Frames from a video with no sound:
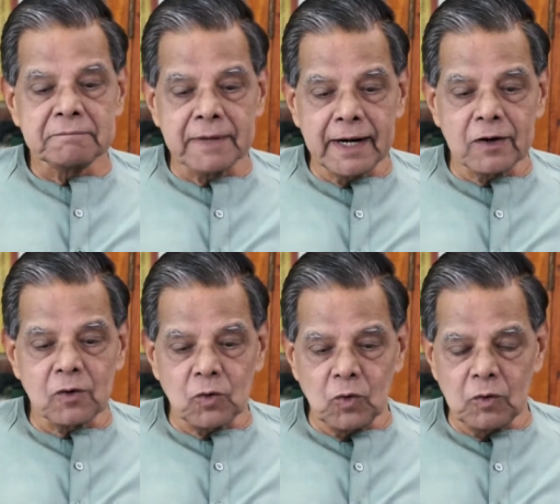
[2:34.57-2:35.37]
made
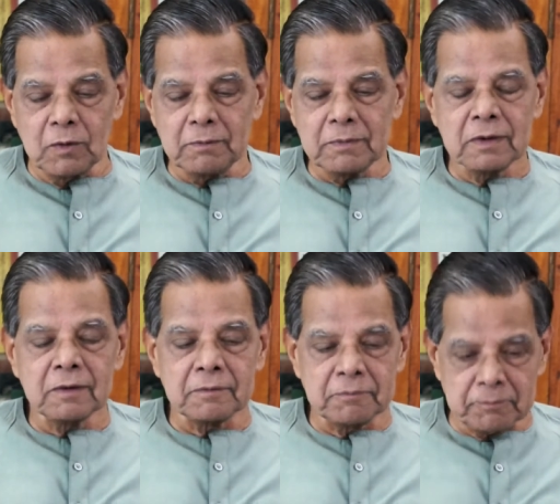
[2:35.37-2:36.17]
room
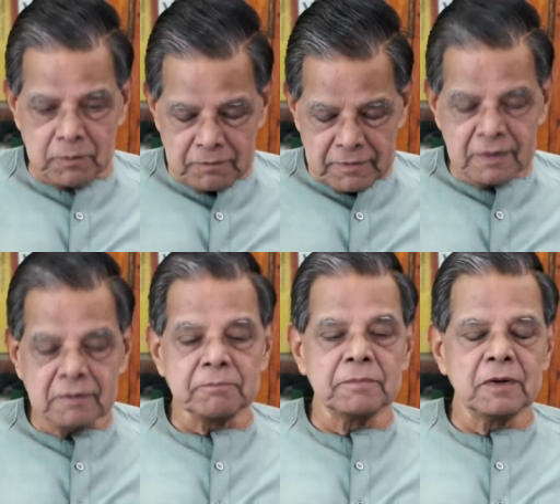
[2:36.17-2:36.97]

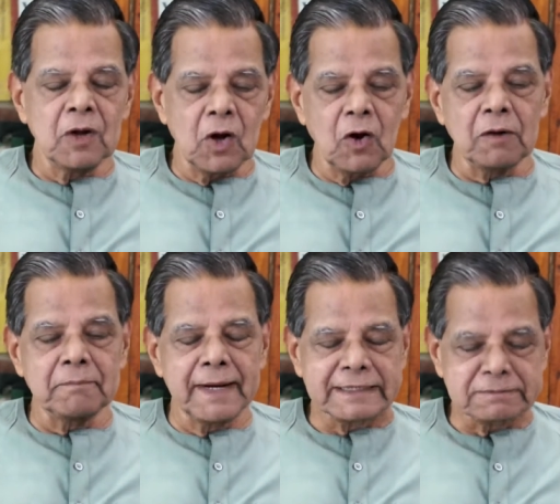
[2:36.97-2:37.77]
or
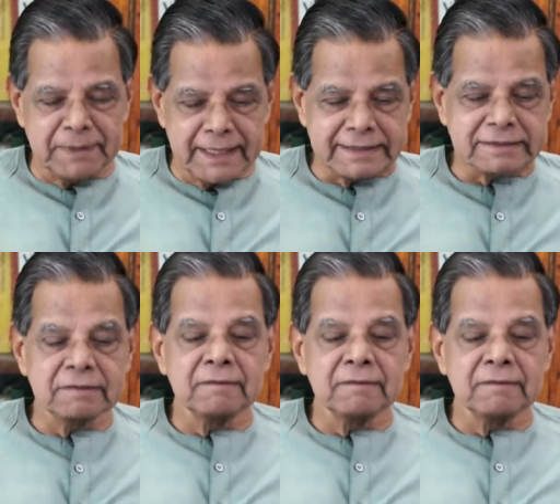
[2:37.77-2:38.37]
made space